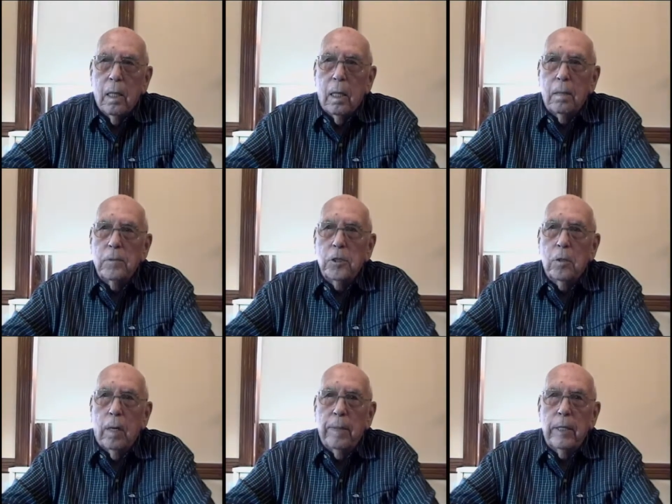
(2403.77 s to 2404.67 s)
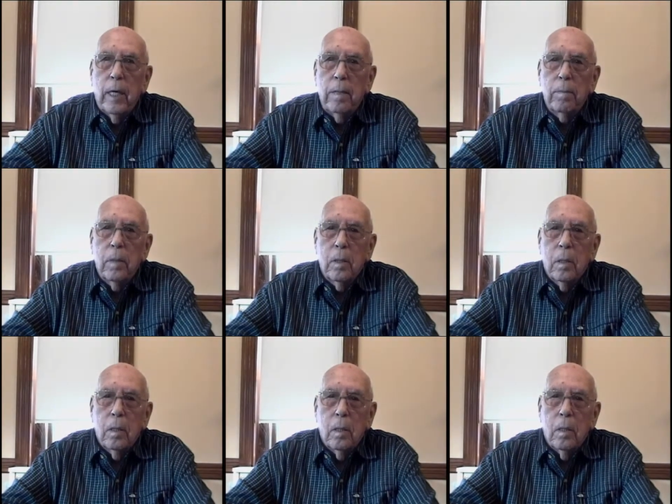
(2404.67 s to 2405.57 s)
I'm sure I became
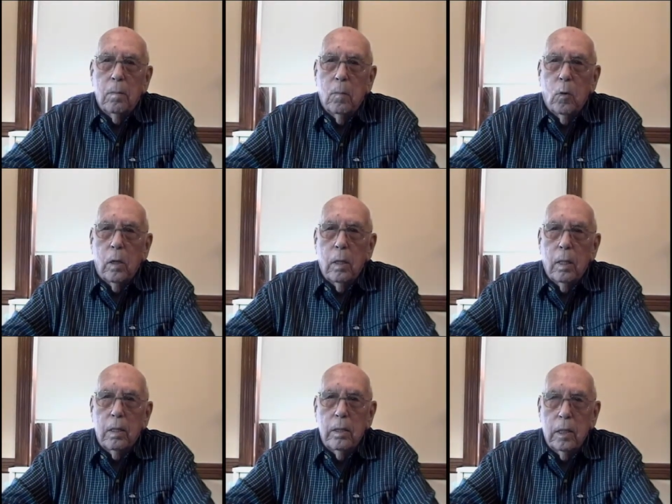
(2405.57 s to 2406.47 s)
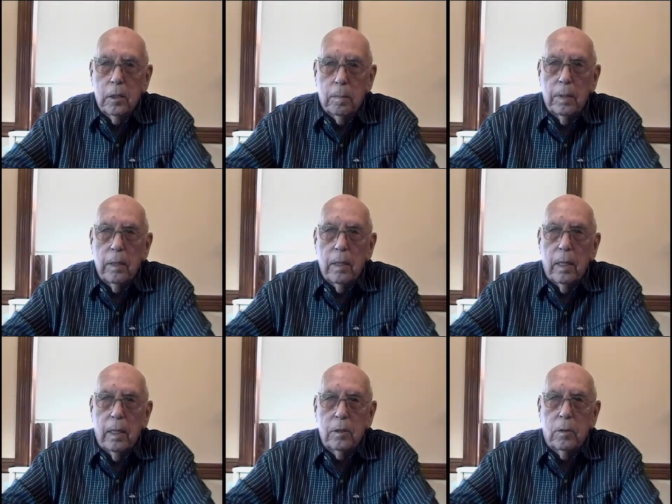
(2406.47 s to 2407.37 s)
more disciplined
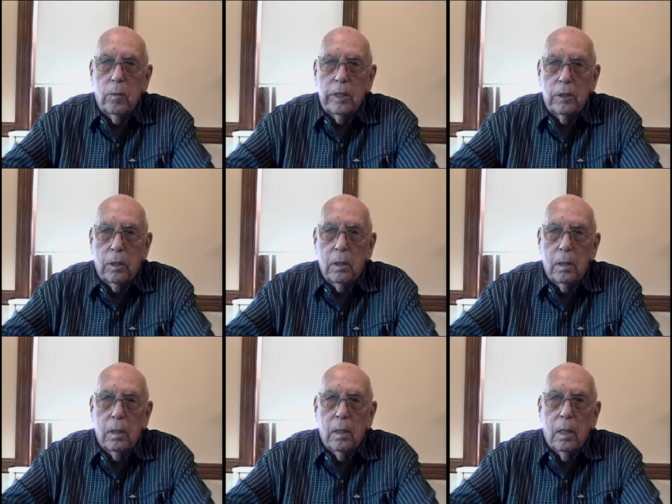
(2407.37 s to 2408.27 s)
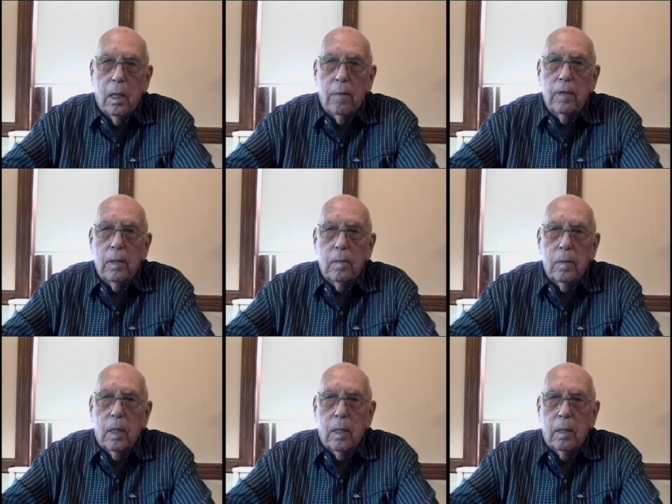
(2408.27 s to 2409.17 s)
as a result of it,
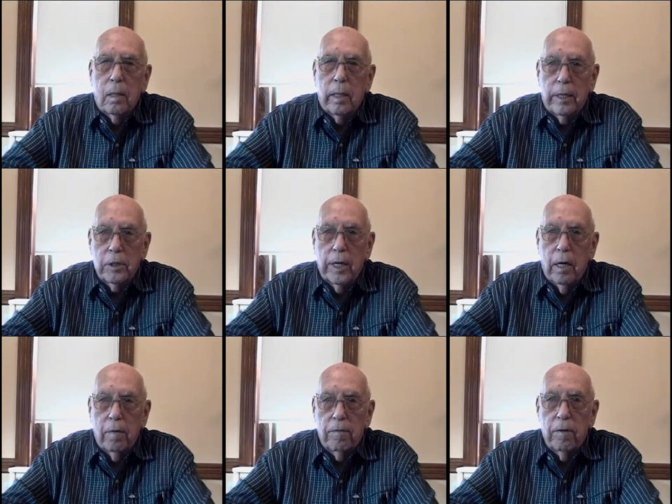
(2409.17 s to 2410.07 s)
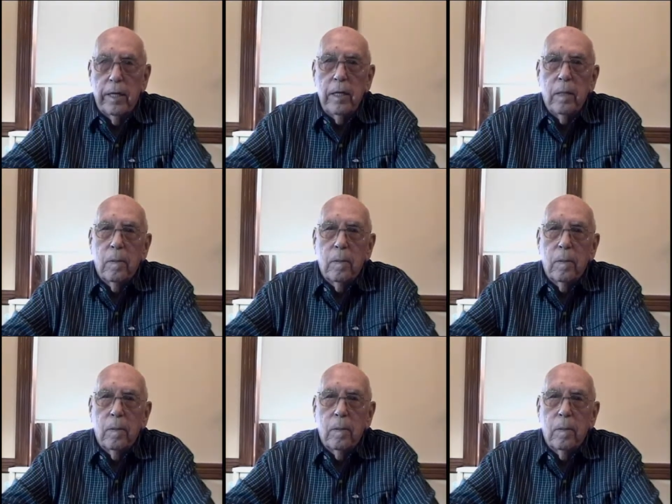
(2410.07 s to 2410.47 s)
less carefree.